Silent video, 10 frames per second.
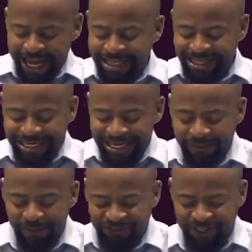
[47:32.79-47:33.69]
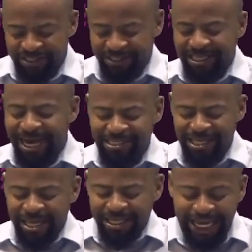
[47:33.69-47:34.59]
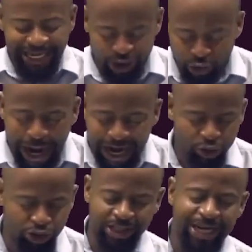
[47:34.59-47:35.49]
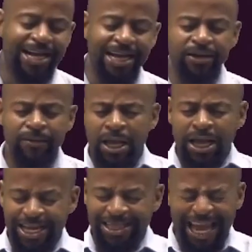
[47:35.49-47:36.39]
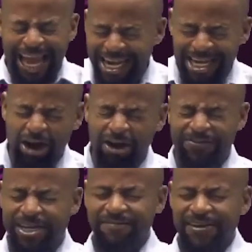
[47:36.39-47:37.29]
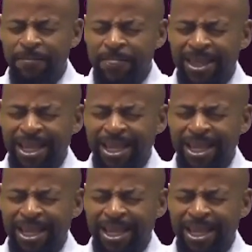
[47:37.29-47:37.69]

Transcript: In the name of Jesus Christ, there is one who's struggling in the area of giving,